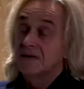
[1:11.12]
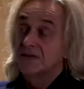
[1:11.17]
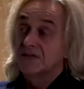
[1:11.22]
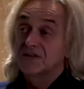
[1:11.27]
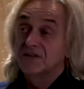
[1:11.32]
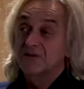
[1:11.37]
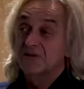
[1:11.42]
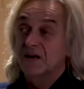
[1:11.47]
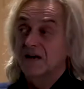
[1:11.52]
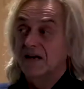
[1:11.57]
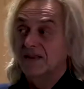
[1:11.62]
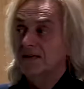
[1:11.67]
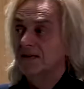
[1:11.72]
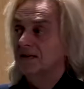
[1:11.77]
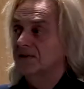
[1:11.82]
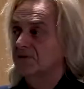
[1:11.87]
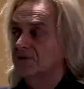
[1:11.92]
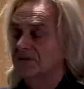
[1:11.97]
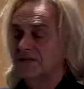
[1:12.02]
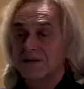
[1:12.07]
So I
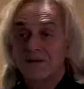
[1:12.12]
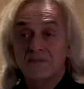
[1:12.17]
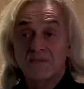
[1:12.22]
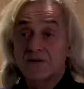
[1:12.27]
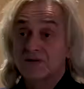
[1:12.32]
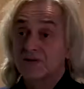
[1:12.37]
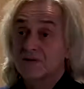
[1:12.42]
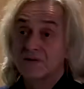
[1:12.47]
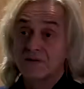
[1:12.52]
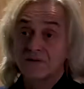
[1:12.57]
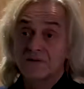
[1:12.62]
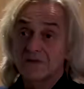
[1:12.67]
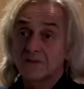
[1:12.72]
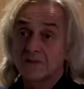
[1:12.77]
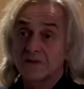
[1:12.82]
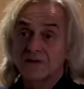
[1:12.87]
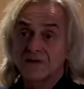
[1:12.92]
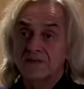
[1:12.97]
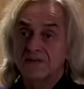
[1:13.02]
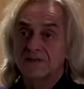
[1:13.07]
think it was an emotional
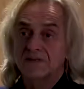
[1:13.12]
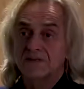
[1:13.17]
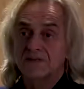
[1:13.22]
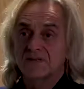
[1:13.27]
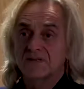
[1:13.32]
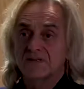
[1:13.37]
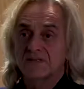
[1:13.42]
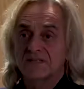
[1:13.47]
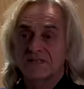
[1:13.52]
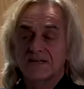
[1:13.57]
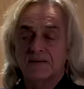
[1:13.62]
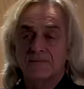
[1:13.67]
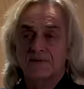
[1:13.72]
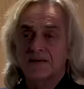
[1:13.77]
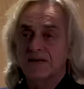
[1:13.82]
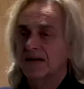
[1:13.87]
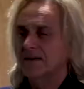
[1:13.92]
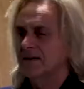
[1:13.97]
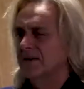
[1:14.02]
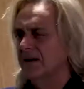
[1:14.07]
response, just
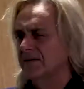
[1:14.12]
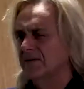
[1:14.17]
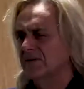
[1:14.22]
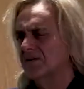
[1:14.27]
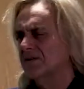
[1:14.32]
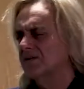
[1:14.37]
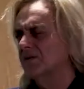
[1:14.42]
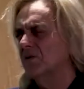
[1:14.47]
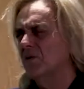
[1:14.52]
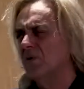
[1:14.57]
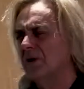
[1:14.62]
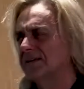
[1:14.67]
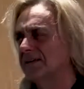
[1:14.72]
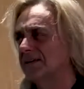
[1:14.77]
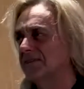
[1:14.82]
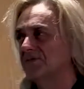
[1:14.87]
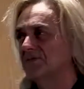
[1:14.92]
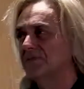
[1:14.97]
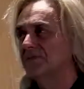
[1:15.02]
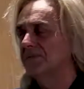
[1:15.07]
something. I can't quite
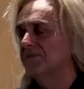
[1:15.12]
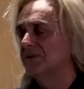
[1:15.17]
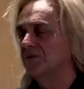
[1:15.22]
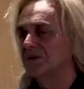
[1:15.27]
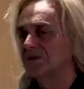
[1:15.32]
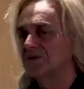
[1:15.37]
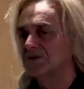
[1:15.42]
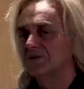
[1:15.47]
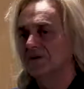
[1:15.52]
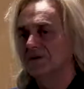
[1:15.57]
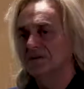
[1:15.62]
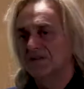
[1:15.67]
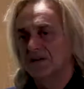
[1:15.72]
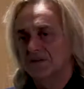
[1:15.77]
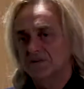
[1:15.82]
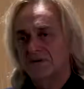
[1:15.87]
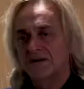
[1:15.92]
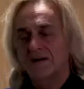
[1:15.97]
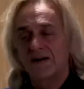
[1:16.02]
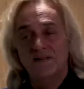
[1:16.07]
even remember which works
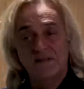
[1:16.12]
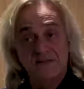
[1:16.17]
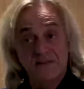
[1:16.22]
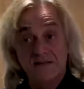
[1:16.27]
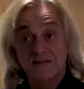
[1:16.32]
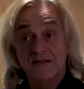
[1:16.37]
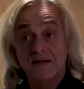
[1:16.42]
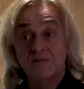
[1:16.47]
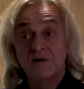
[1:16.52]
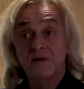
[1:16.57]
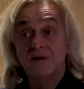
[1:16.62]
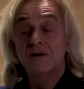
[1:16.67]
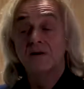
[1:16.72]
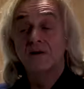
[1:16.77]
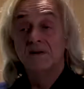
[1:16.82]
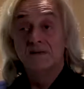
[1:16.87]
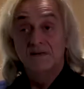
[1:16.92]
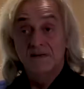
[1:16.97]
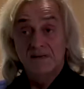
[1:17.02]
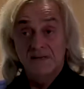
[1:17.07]
there were, other than there were
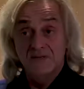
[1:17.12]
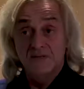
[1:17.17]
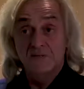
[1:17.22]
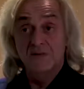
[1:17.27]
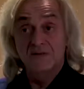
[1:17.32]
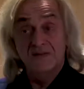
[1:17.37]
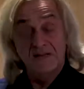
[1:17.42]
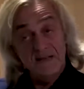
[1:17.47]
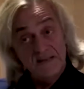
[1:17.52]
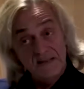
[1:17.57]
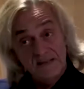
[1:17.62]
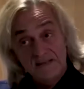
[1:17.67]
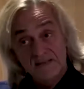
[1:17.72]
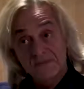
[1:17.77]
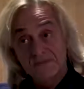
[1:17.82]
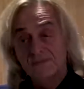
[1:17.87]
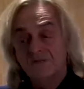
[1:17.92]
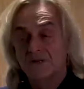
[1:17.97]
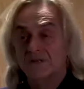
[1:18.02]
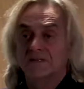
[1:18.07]
his
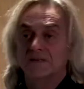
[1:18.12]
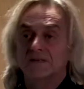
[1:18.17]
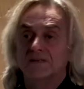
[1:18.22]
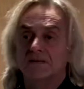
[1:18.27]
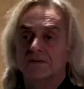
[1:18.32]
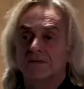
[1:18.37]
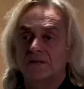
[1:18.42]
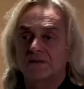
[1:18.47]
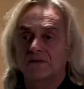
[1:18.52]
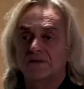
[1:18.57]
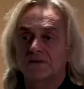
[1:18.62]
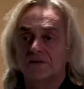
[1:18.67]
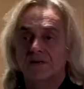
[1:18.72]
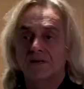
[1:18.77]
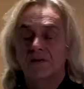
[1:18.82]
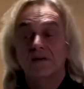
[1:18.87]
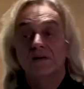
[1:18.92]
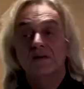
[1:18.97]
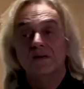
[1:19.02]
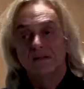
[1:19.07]
watercolors, not dissimilar to
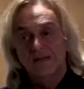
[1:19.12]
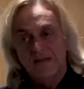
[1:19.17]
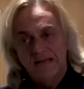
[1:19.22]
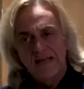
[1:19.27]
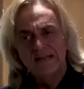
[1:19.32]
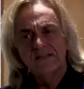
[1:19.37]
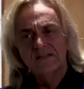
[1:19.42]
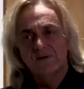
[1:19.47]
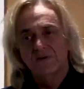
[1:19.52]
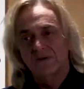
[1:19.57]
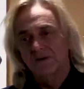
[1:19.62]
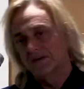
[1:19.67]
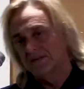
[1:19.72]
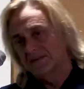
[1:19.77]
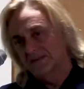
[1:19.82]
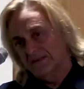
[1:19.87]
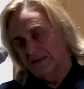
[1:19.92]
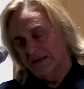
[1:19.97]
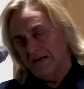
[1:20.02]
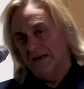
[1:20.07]
the later
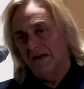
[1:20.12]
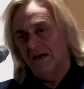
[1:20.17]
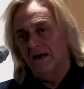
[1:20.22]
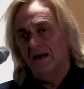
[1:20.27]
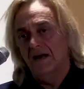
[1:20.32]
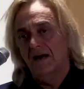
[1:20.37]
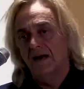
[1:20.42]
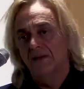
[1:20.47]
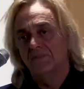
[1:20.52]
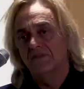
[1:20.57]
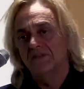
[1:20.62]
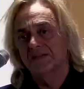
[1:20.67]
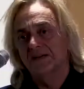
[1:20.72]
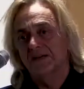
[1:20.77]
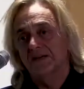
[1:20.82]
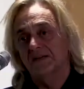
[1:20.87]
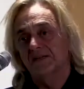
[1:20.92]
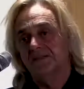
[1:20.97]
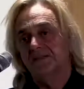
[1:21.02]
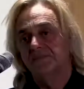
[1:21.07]
works
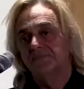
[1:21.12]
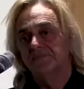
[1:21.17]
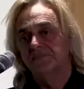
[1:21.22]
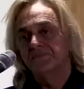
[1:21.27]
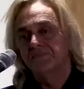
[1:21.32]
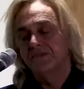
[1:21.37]
upstairs.